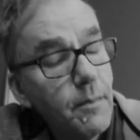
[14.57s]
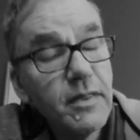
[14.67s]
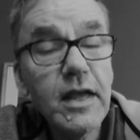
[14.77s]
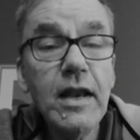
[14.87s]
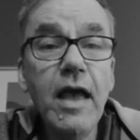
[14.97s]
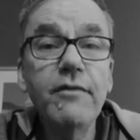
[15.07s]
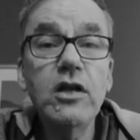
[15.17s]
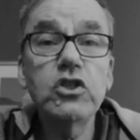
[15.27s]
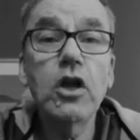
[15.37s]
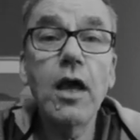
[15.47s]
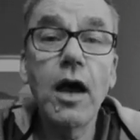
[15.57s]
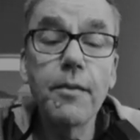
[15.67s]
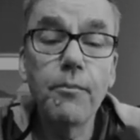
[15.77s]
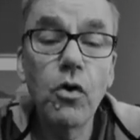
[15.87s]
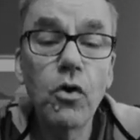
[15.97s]
But then eventually
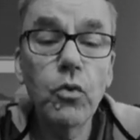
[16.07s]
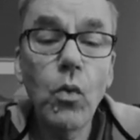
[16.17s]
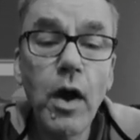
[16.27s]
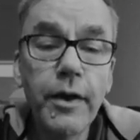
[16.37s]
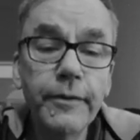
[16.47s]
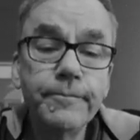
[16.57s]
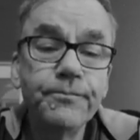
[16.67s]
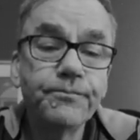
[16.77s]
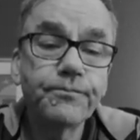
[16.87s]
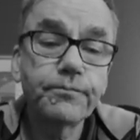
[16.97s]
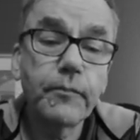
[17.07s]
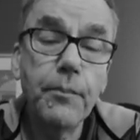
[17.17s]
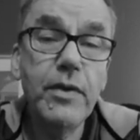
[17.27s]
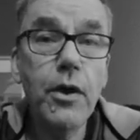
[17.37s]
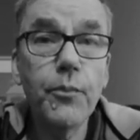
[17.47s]
I bought one,
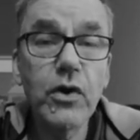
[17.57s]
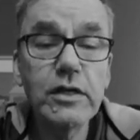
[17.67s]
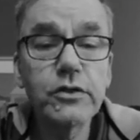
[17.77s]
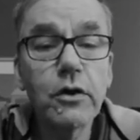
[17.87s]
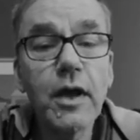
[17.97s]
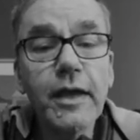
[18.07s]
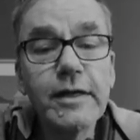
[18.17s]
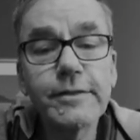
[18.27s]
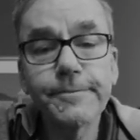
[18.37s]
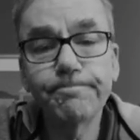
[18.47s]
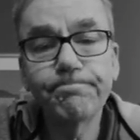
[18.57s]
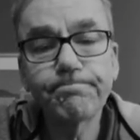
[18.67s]
peer pressure, I guess.